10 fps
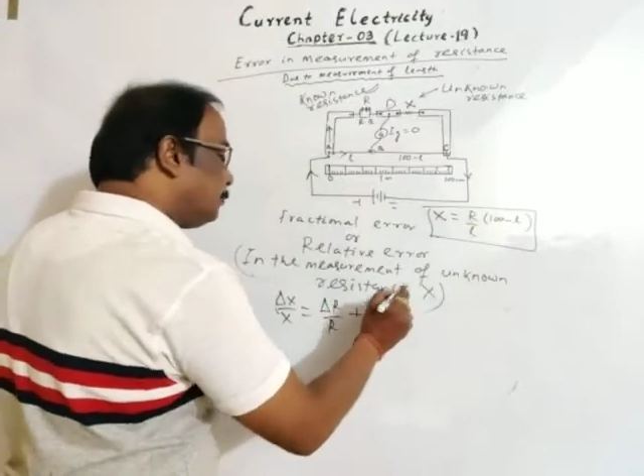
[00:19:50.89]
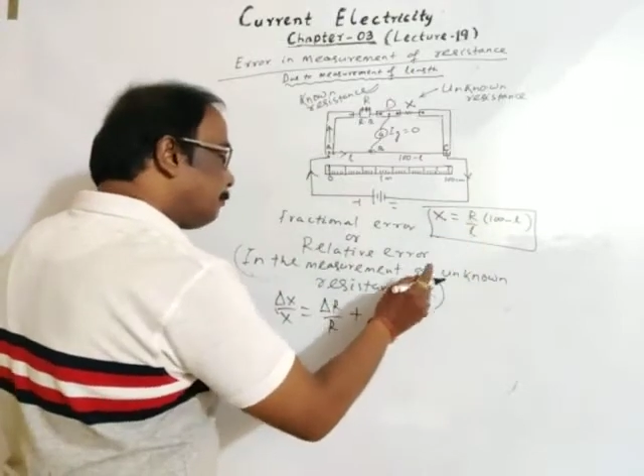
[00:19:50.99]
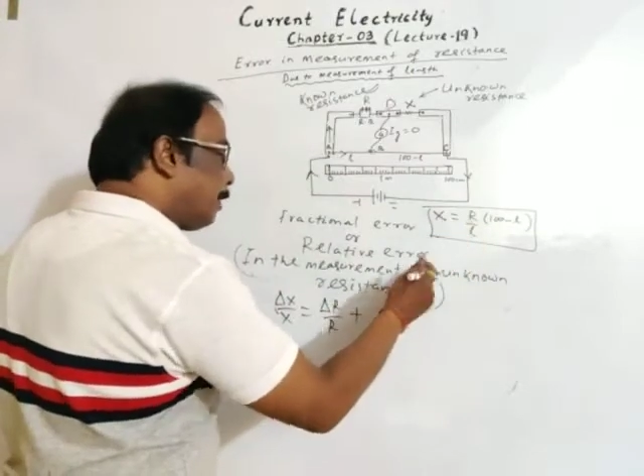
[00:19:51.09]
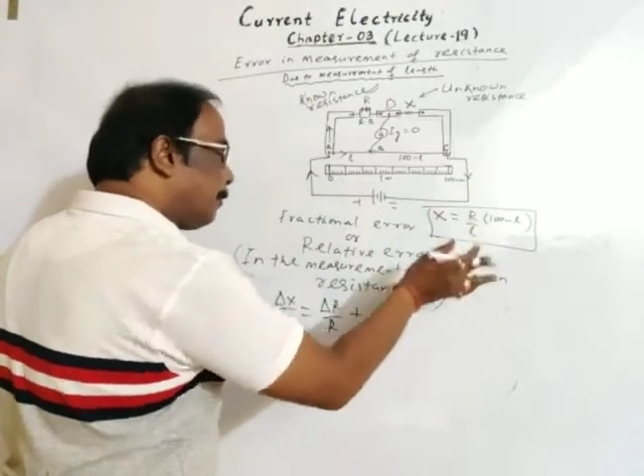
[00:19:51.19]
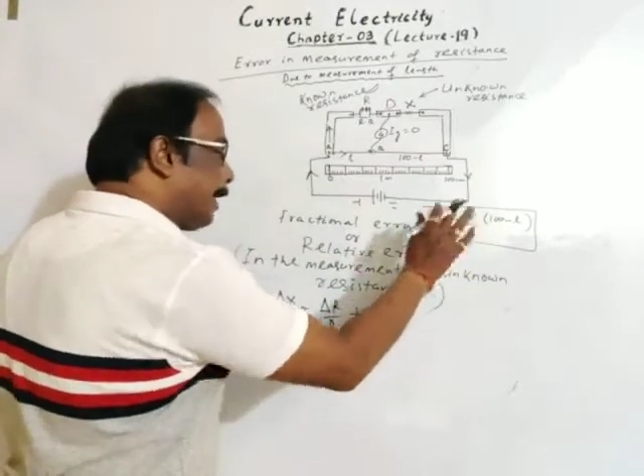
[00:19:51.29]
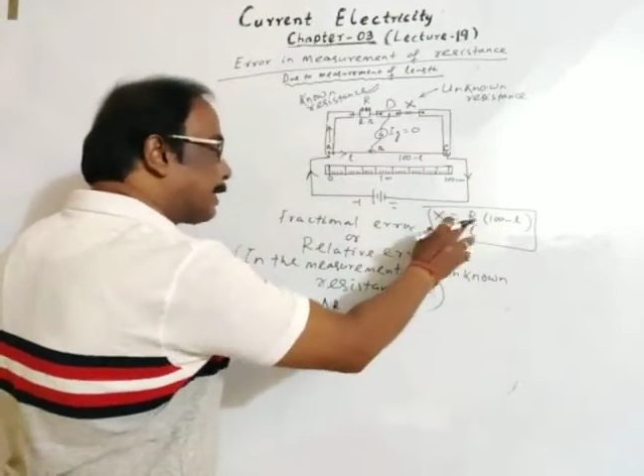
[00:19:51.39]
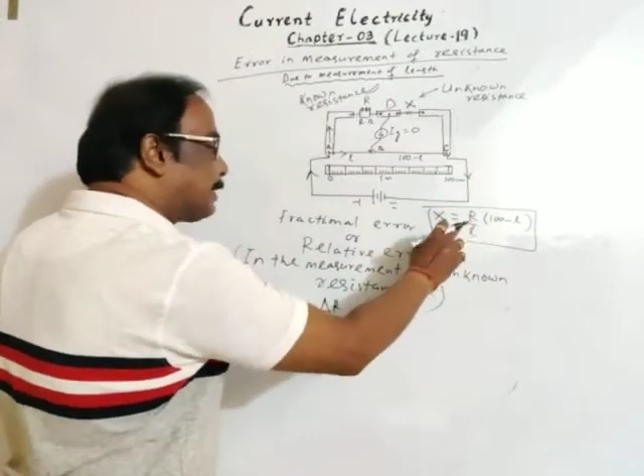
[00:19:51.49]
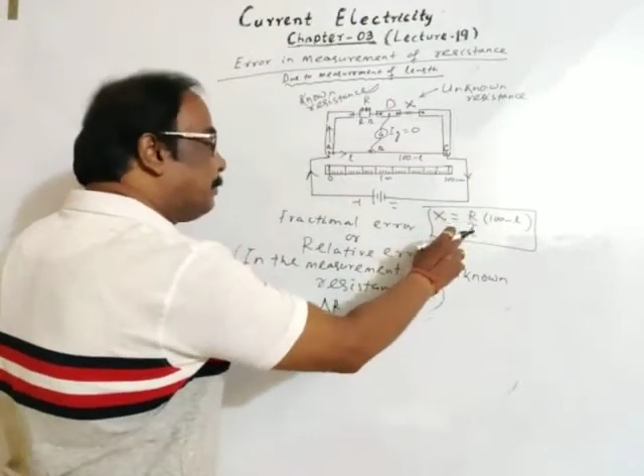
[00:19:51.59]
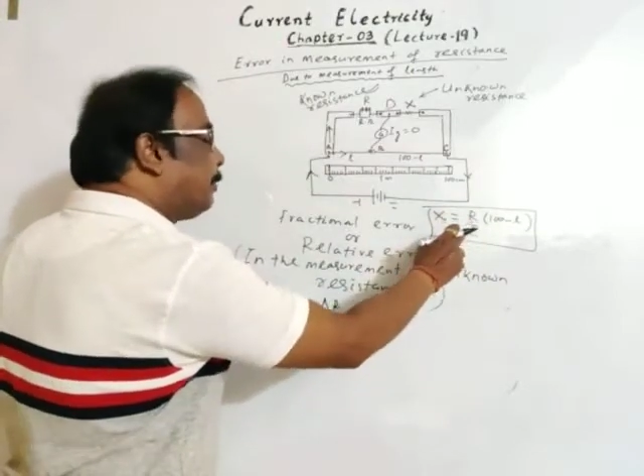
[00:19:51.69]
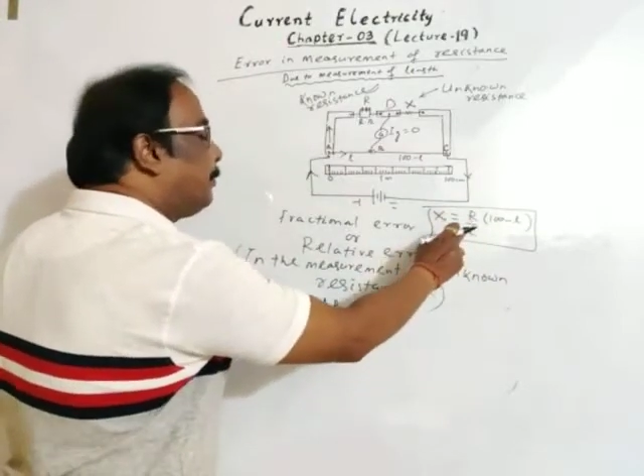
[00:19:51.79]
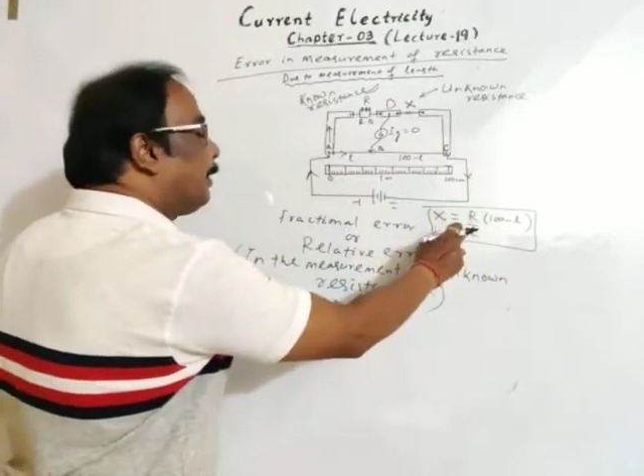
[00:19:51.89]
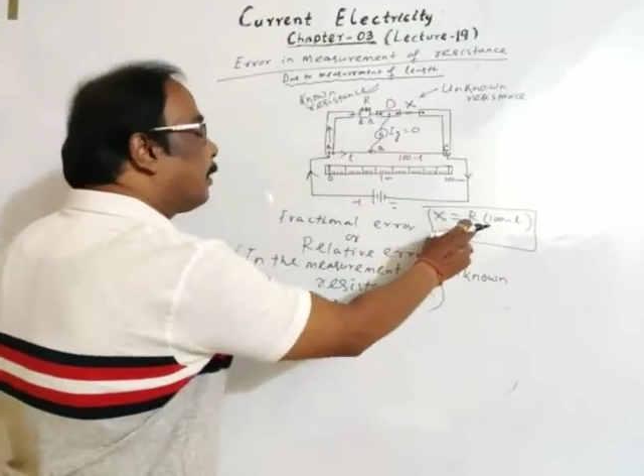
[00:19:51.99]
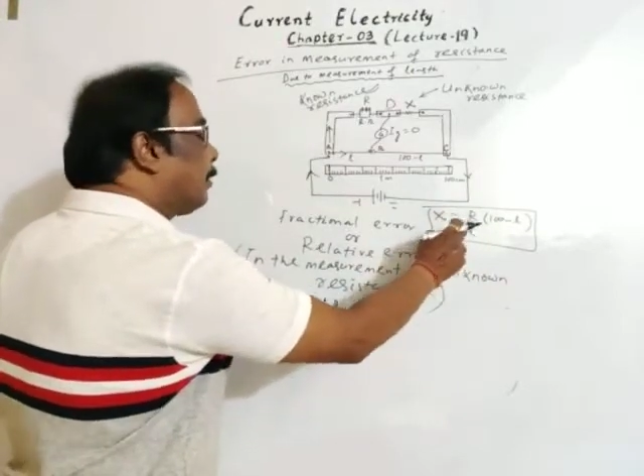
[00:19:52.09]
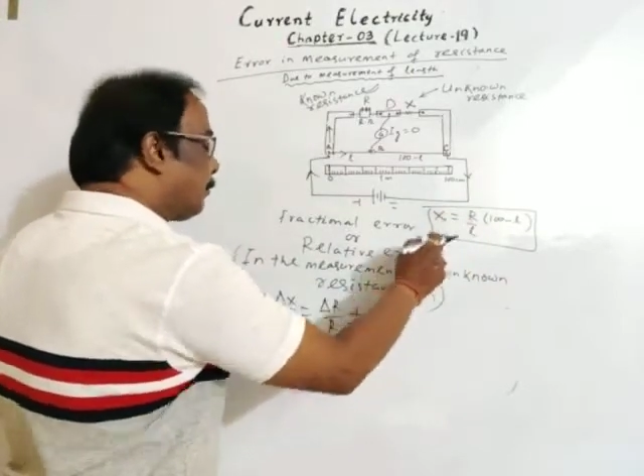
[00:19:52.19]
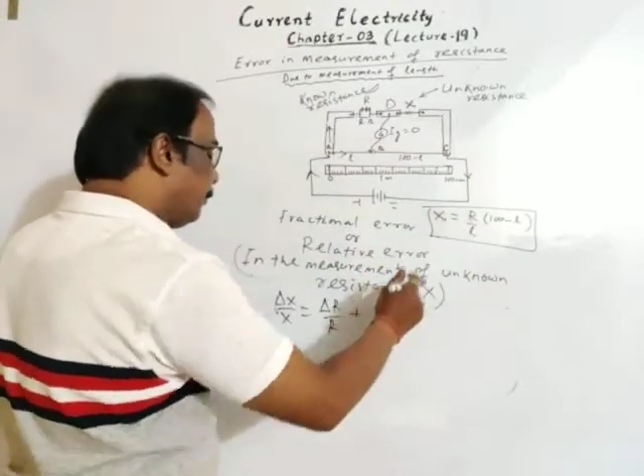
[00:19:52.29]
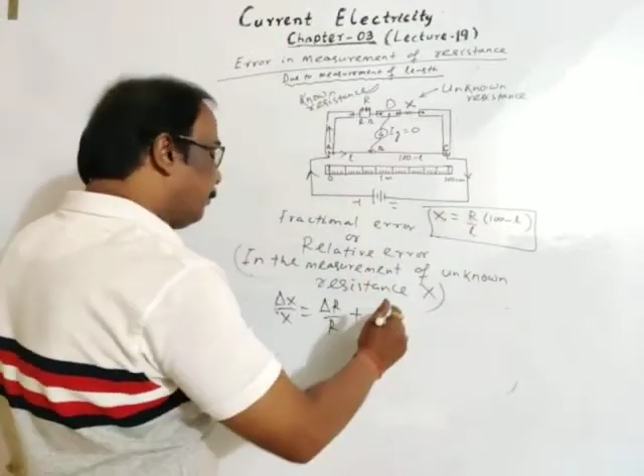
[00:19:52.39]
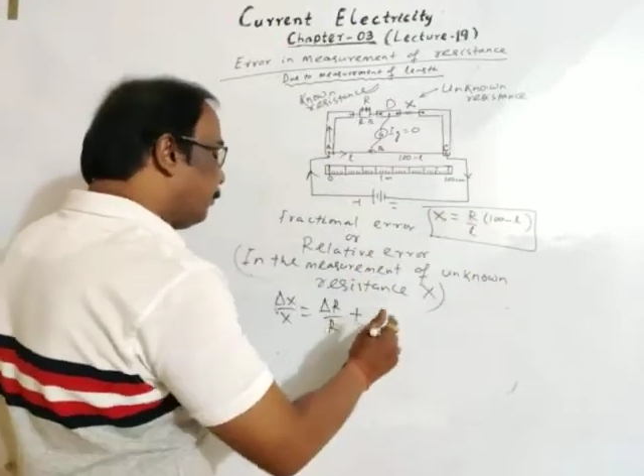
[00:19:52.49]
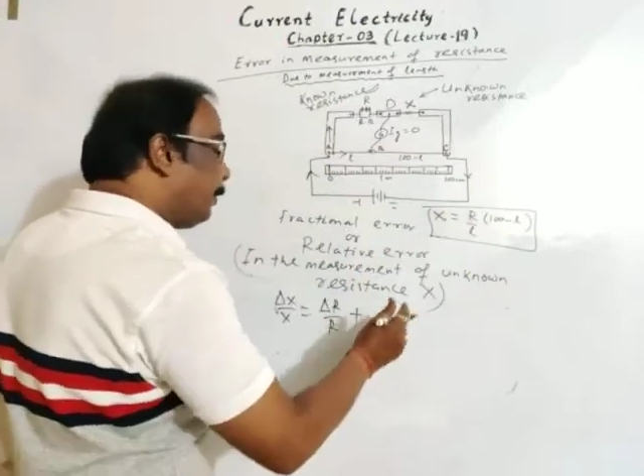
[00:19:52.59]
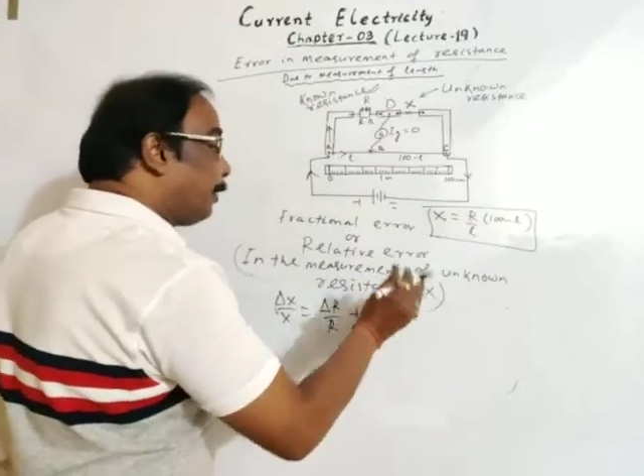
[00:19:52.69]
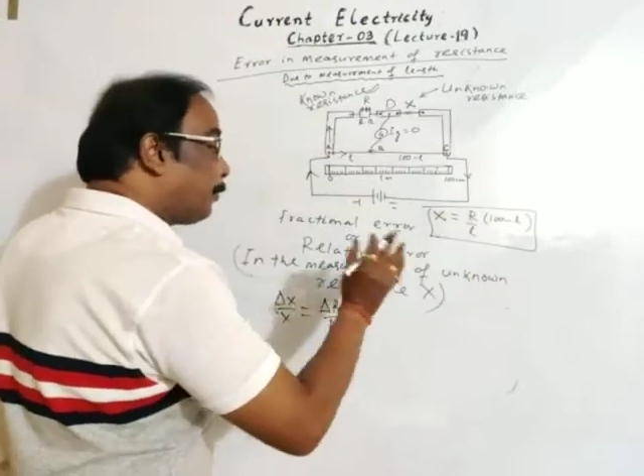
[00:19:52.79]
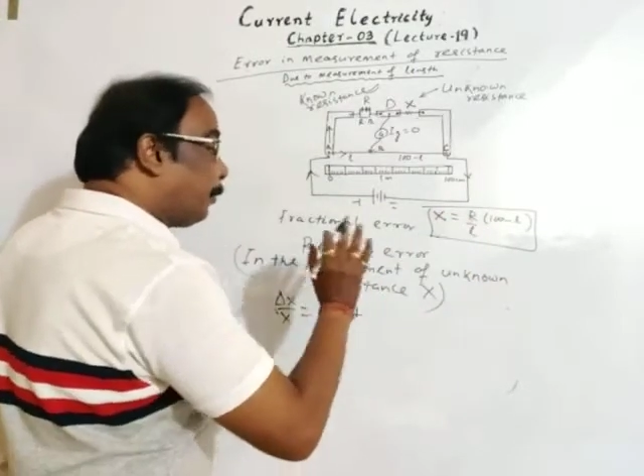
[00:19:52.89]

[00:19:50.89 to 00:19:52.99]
For maximum error, we